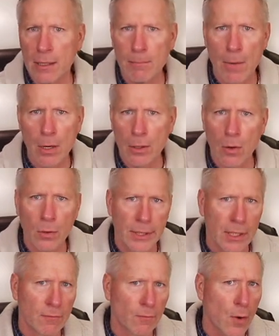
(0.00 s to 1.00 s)
and
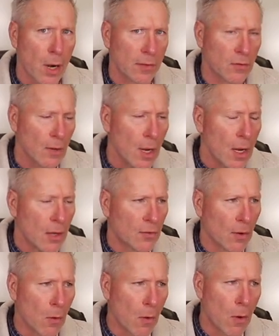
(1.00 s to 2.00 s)
Mongolian fronts.
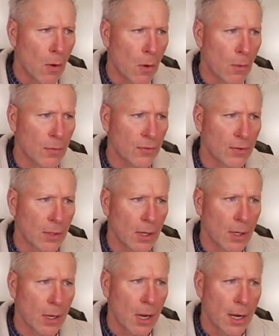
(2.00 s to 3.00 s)
So almost a,
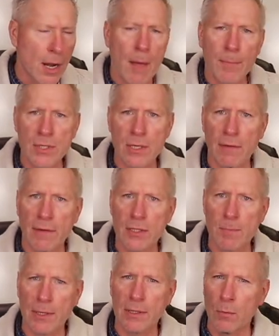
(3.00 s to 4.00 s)
uh, an opposite of
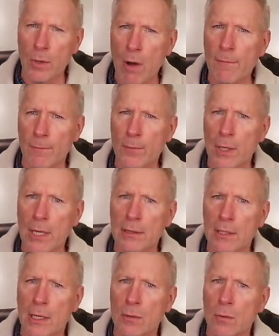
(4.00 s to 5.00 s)
us, but we often
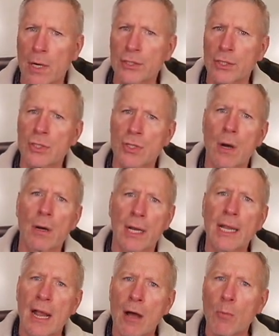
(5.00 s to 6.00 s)
forget that Russians are a
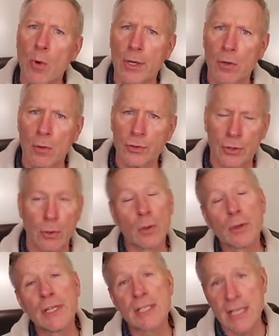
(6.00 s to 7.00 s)
cowboy culture, or
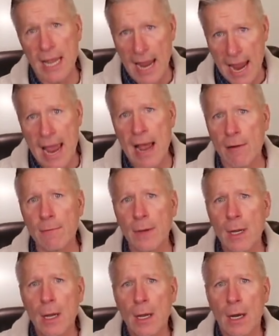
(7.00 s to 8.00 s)
at least they have
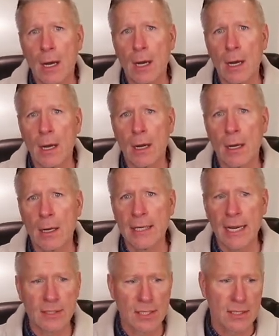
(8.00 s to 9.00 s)
uh, a
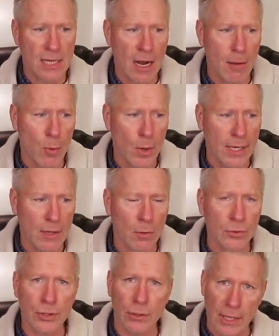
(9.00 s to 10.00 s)
nascent cowboy
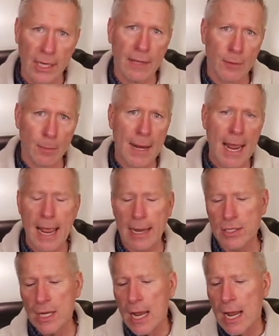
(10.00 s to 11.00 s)
culture in their
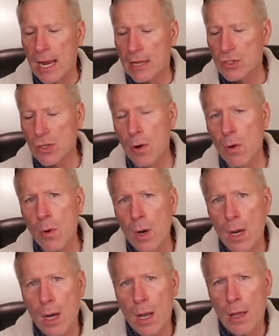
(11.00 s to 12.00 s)
past. And so
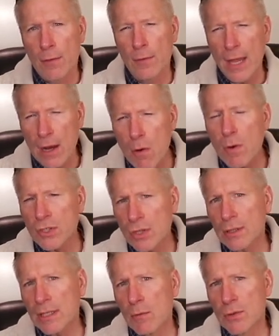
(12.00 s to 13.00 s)
they always
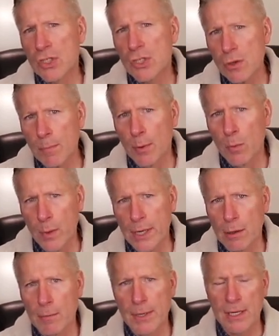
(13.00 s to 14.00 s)
thought that was super
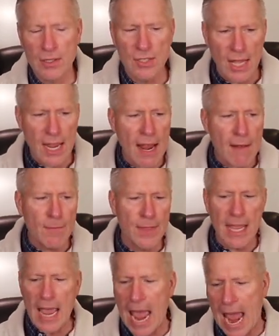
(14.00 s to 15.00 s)
weird because they have
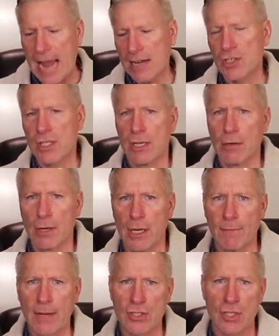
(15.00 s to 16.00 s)
the axe theory
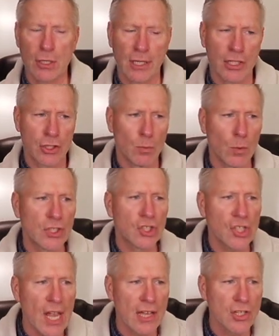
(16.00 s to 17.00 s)
of escalation, which
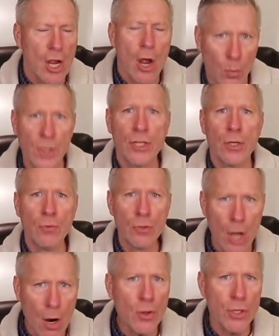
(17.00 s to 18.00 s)
says when you
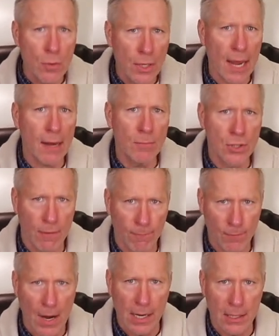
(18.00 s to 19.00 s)
know you came to
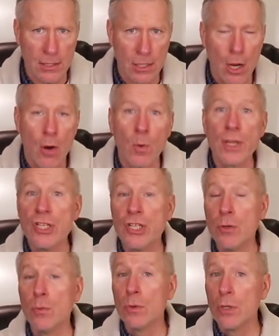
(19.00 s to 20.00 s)
fight, when
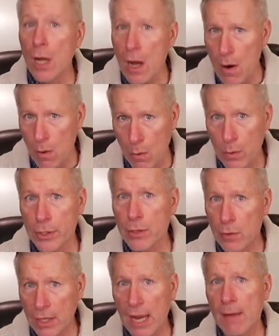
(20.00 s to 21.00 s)
you know
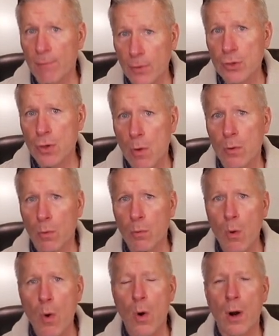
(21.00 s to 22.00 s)
you came for total
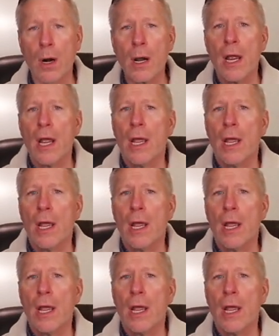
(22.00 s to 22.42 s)
war,